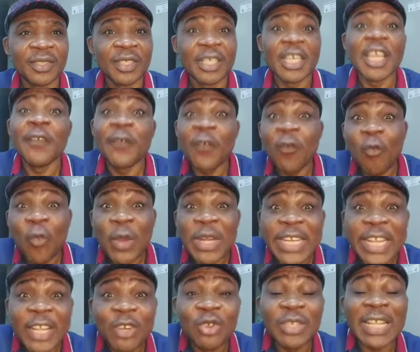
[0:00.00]
Even when
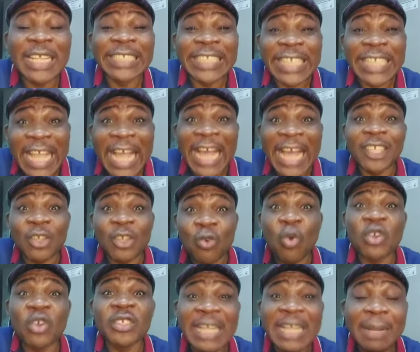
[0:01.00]
they know that they are the
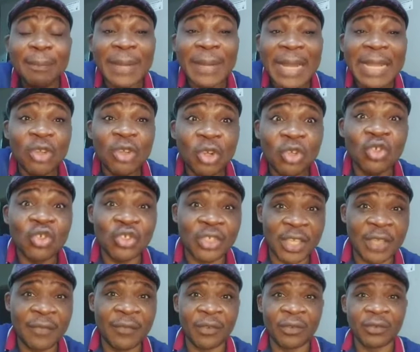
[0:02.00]
ones that planned all those
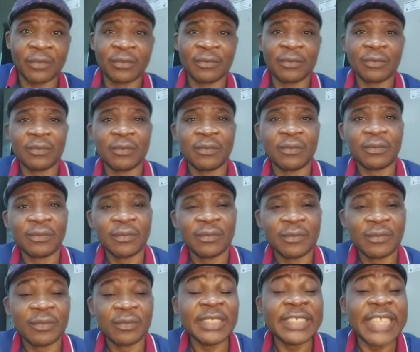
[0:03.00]
evil,
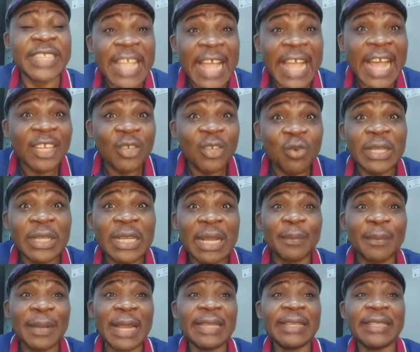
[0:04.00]
they are the ones that
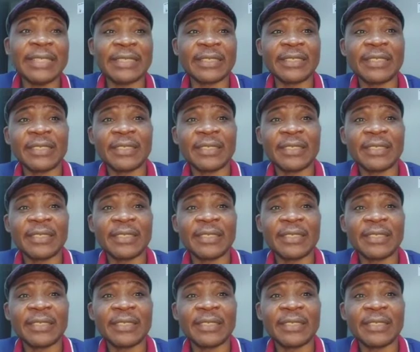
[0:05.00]
planned it.